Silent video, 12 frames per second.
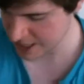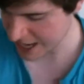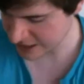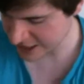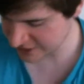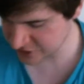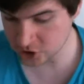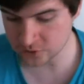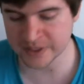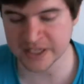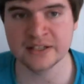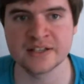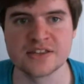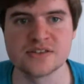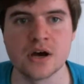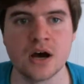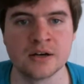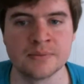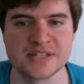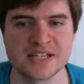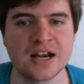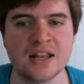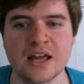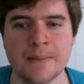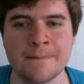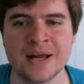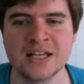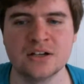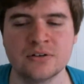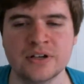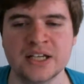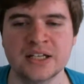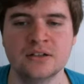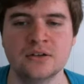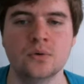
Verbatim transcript: I like the green that's on them. It's kind of like a money green